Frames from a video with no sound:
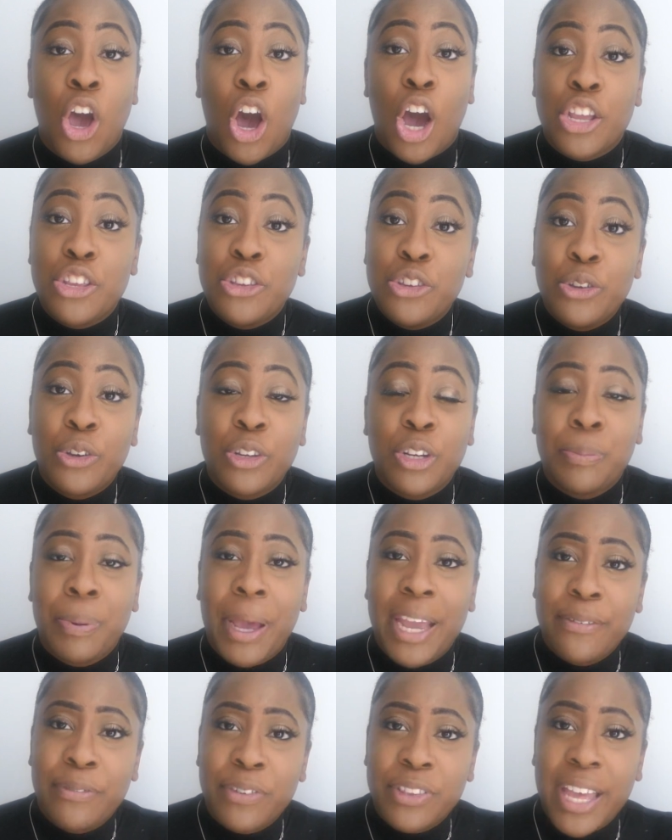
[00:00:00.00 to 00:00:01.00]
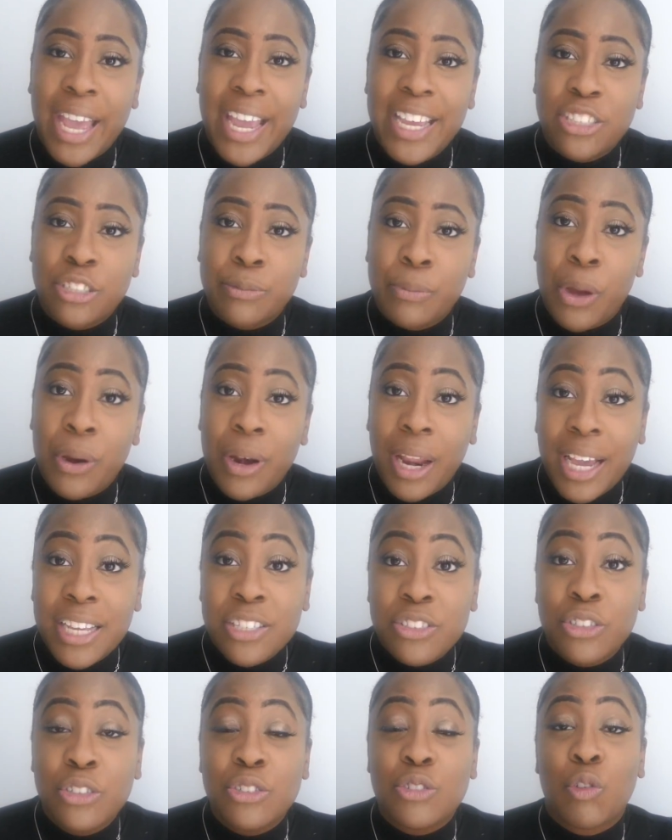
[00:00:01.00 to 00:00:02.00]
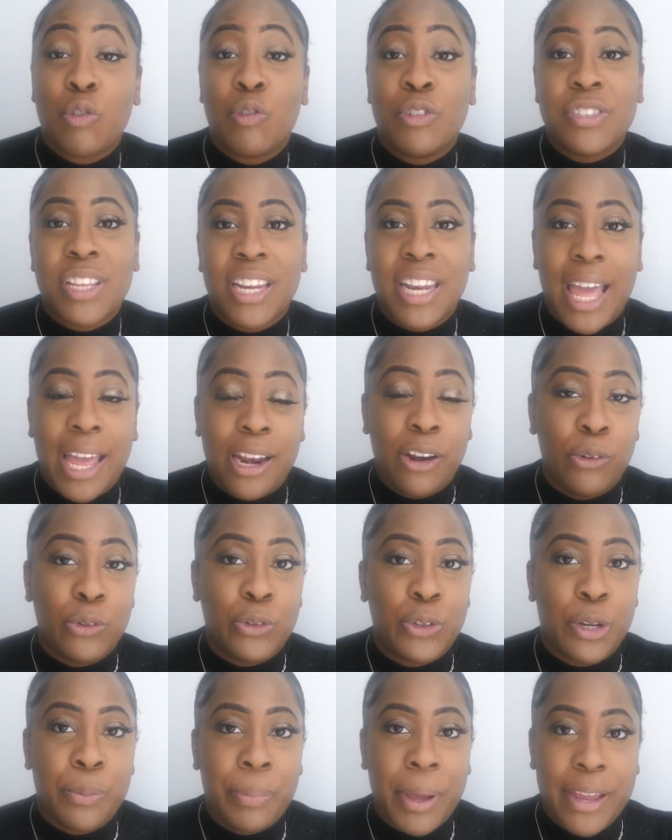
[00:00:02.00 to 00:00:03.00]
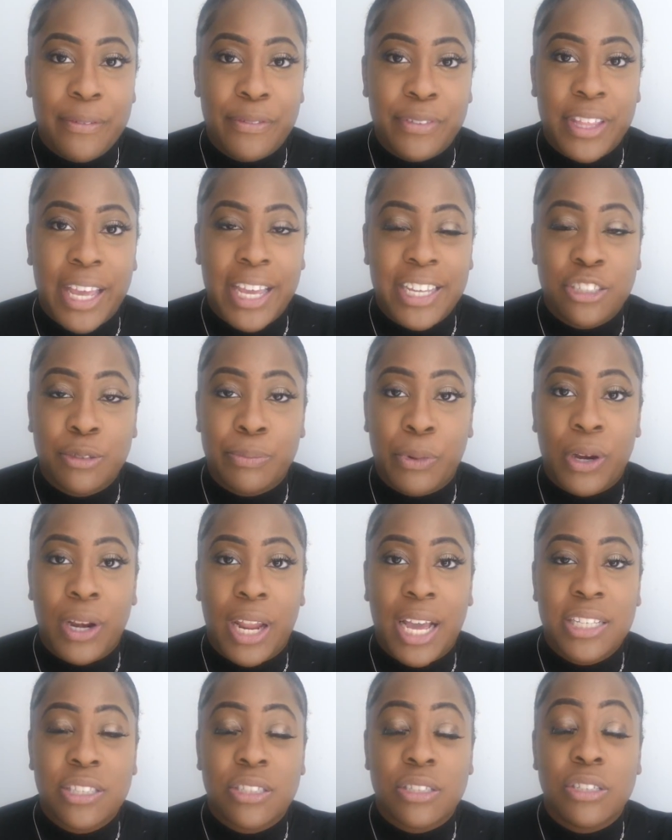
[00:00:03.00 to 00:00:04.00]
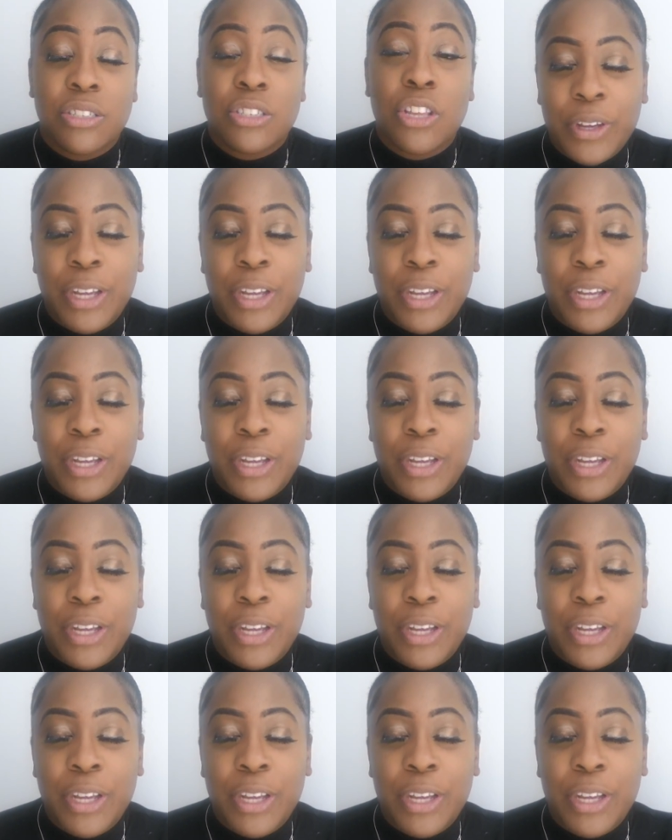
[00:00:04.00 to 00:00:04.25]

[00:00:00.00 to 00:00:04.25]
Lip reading: Are you going to pay for the HMO license, or is the landlord going to pay for the HMO license?